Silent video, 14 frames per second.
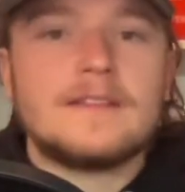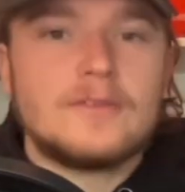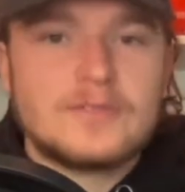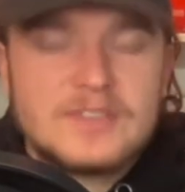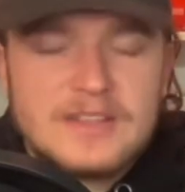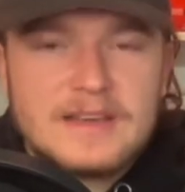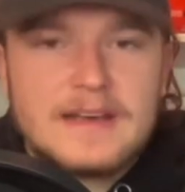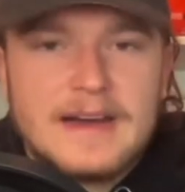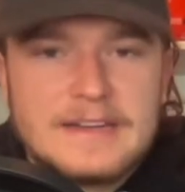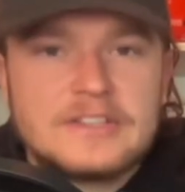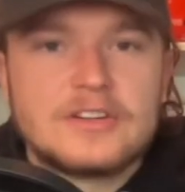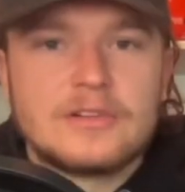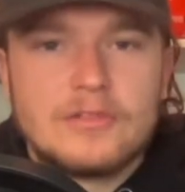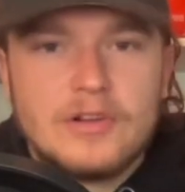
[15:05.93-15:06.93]
Those are the
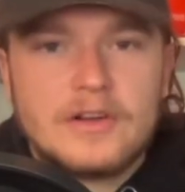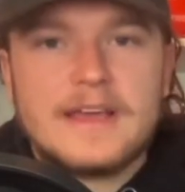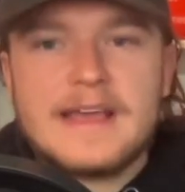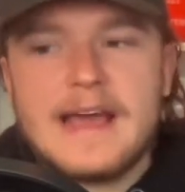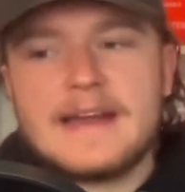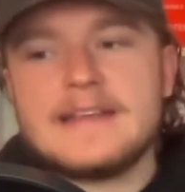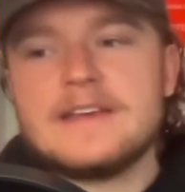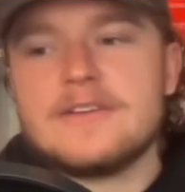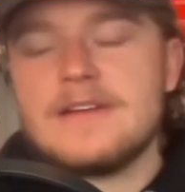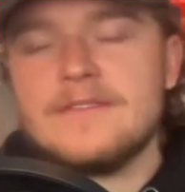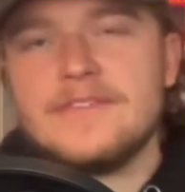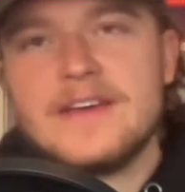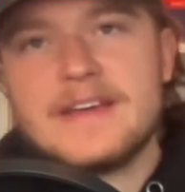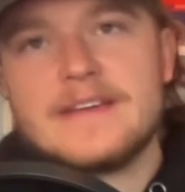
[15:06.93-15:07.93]
guys you're looking at here
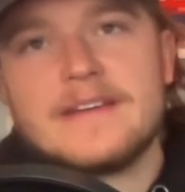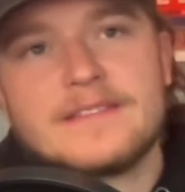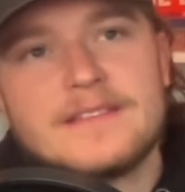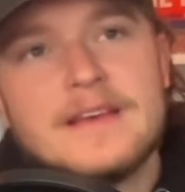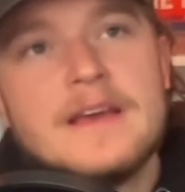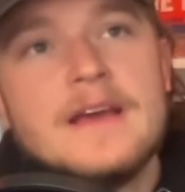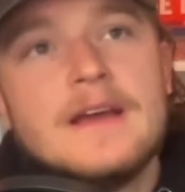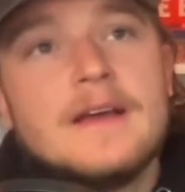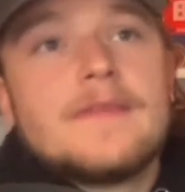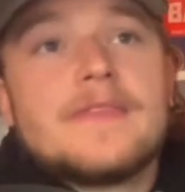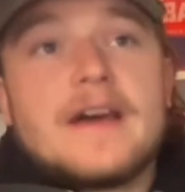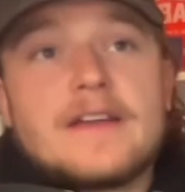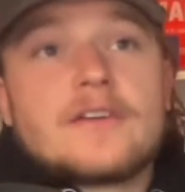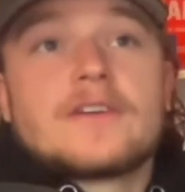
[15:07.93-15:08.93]
in Vegas
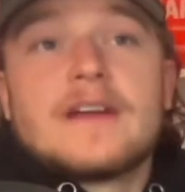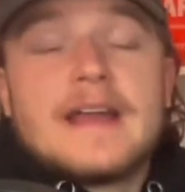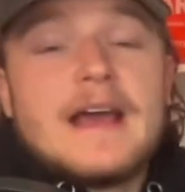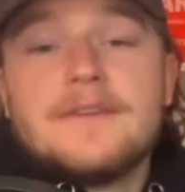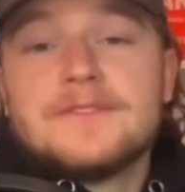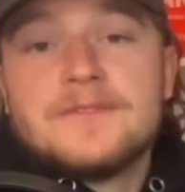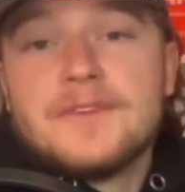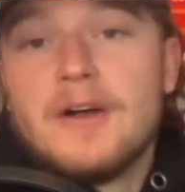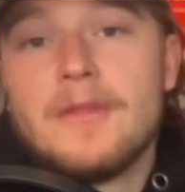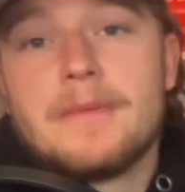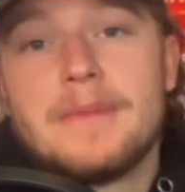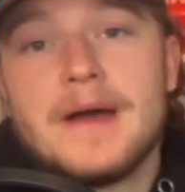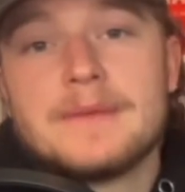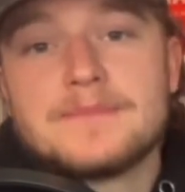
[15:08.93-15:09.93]
that are going to have to fill out
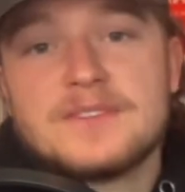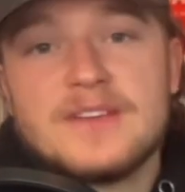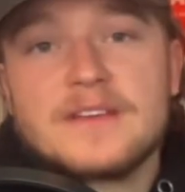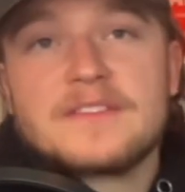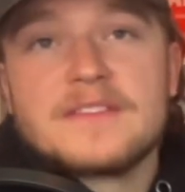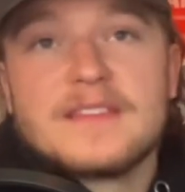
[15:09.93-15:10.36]
the bottom six.